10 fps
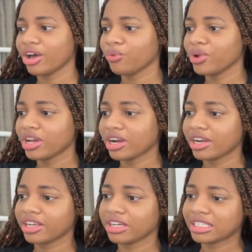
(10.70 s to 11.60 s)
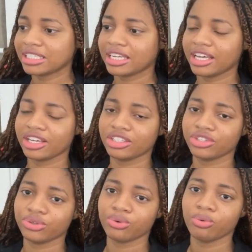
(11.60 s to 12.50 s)
We are here today
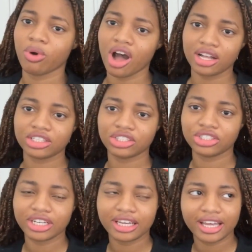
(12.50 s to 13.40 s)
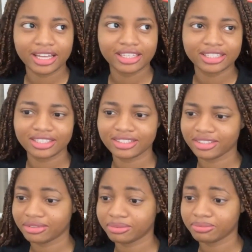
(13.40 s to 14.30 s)
to watch JK's
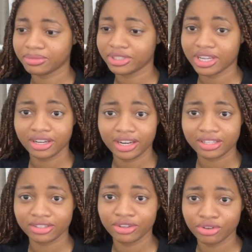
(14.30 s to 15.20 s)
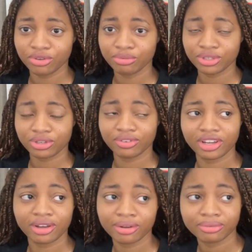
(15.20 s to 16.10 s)
Standing Next to You music
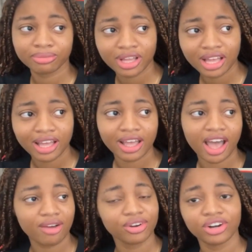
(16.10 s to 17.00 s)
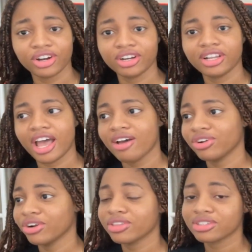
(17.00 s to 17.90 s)
video. I haven't heard
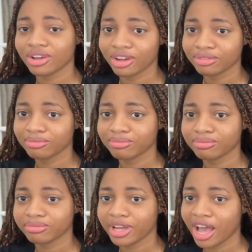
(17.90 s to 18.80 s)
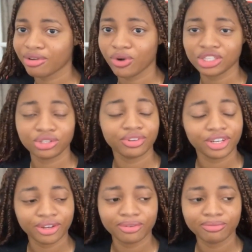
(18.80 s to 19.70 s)
the song. I haven't watched the
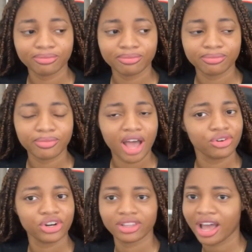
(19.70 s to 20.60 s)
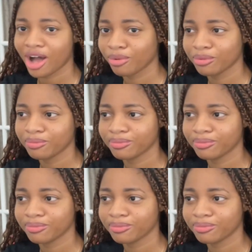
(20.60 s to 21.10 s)
video. I haven't heard the album.